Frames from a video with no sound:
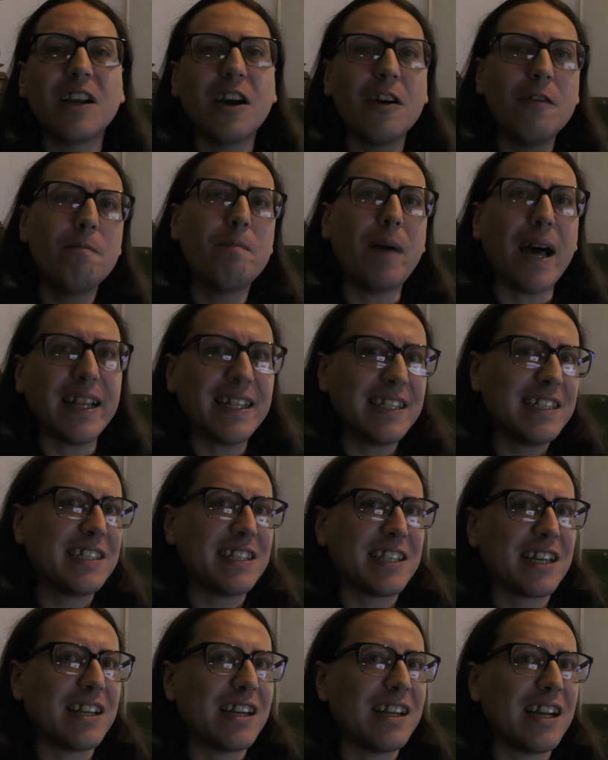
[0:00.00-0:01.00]
you know,
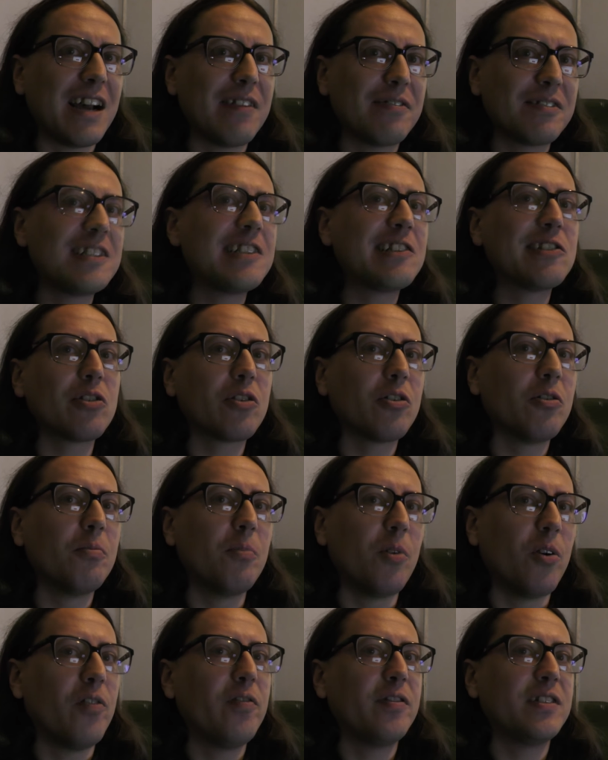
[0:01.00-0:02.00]
bands are going to have to struggle
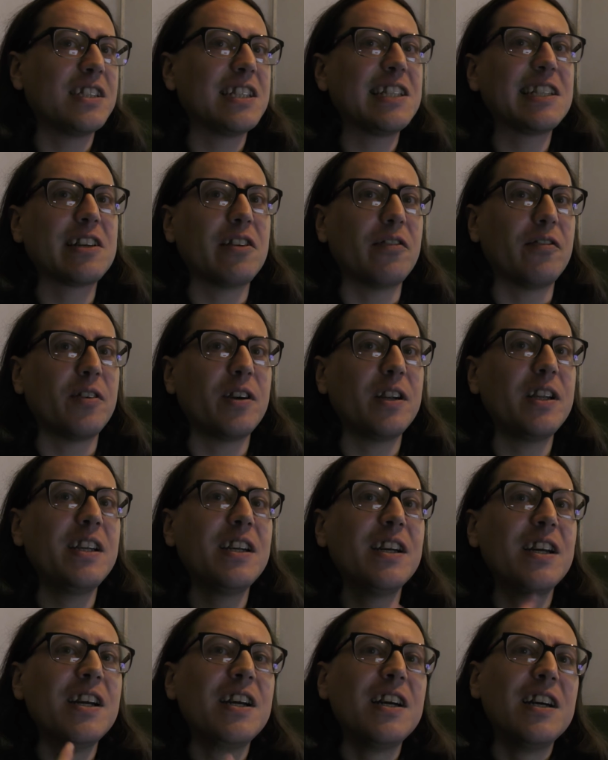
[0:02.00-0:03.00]
more for
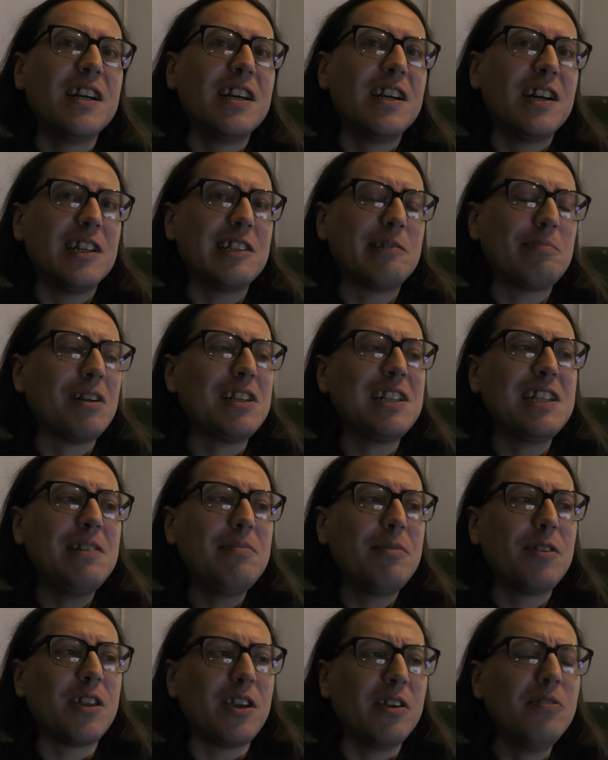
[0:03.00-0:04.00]
discovery,
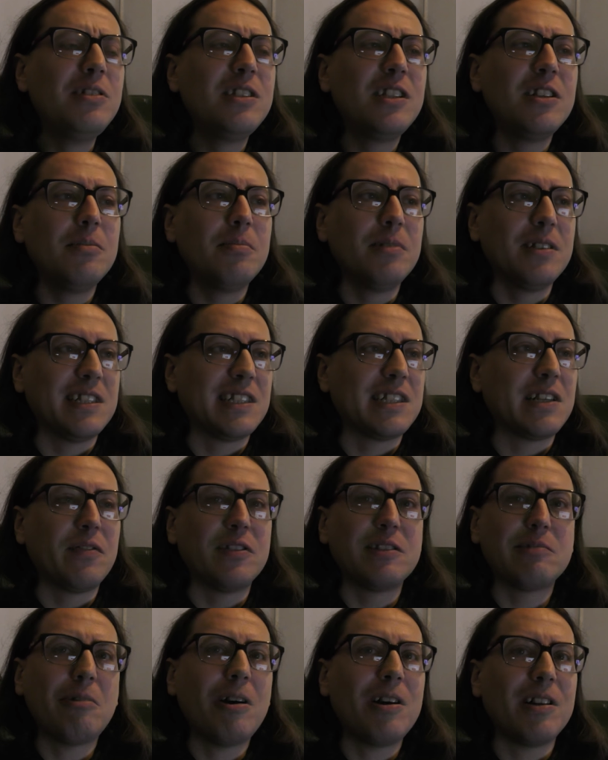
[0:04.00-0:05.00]
especially with YouTube and
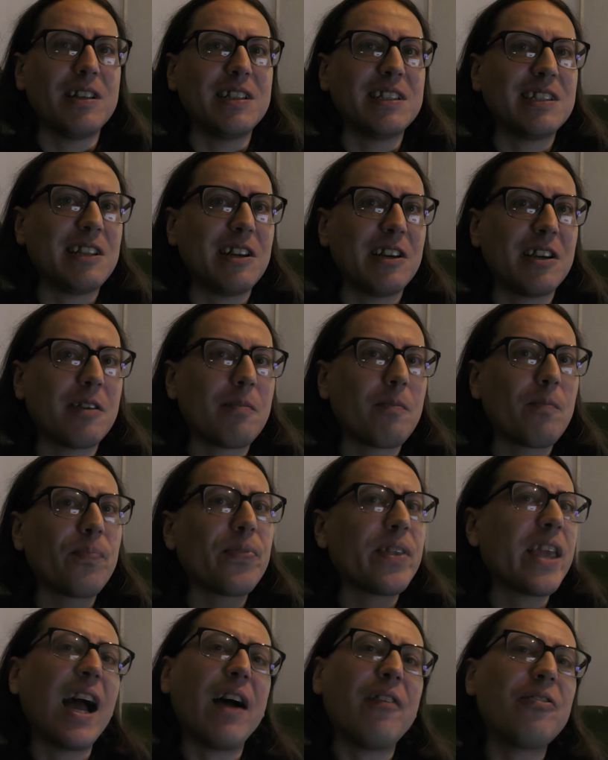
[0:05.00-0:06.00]
stuff as well. It's like,
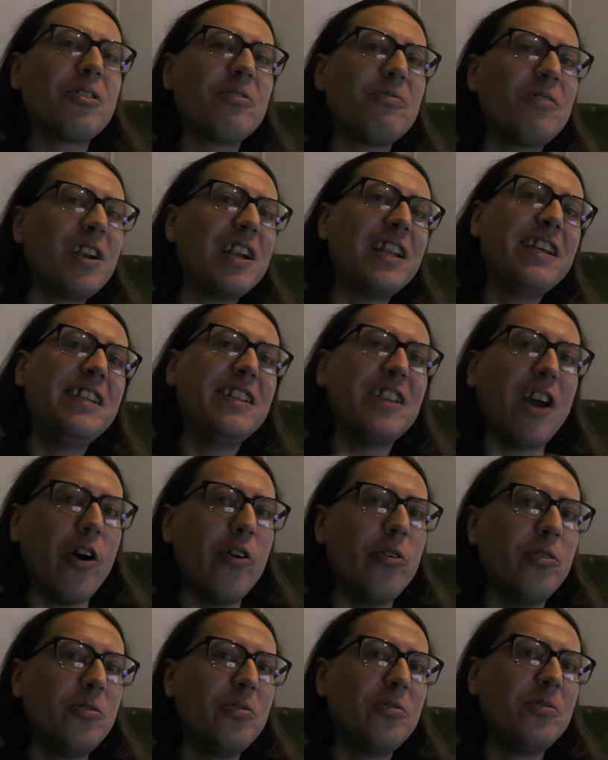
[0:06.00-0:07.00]
you have to really
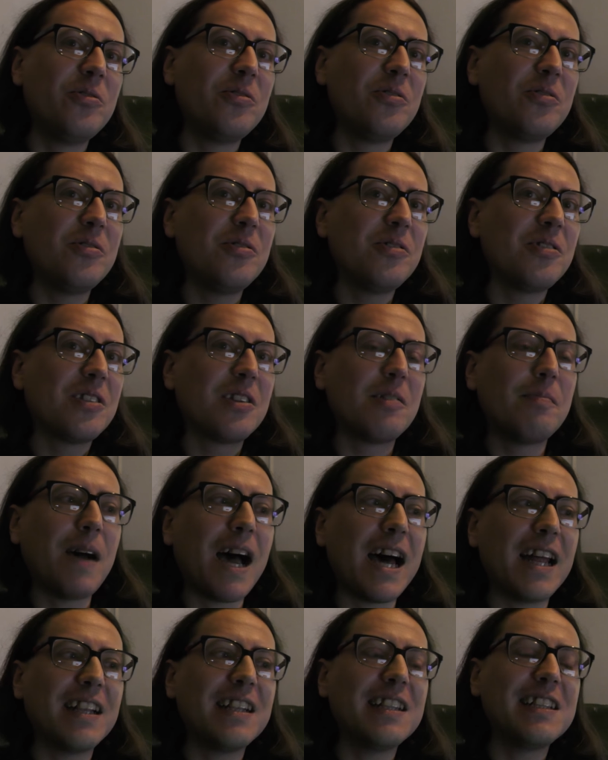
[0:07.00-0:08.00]
know the
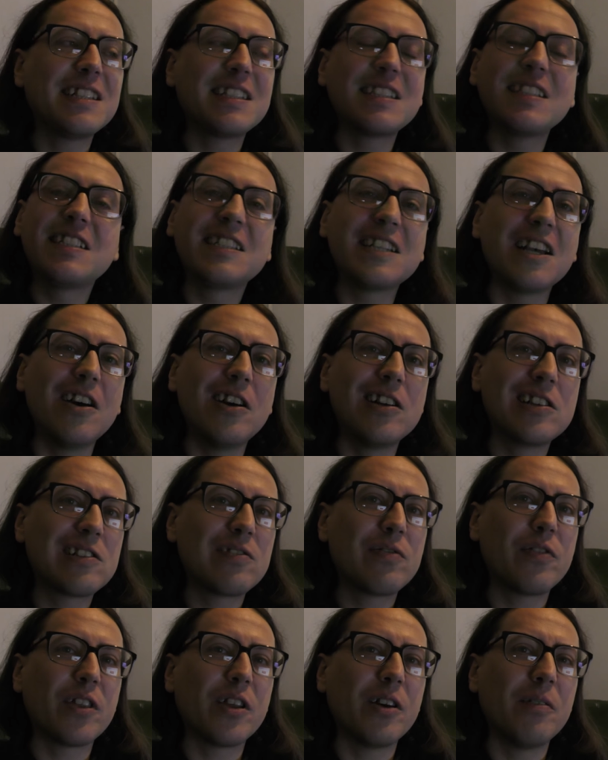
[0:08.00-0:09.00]
bands to
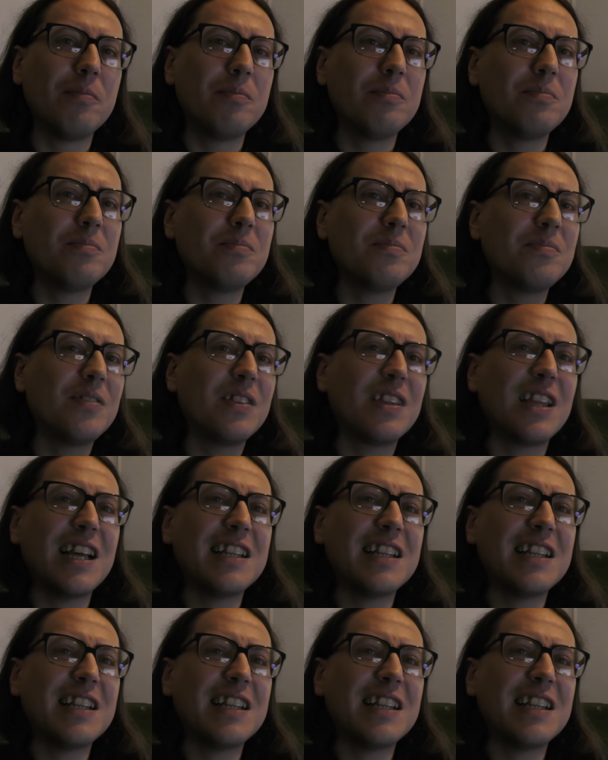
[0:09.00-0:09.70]
search for them.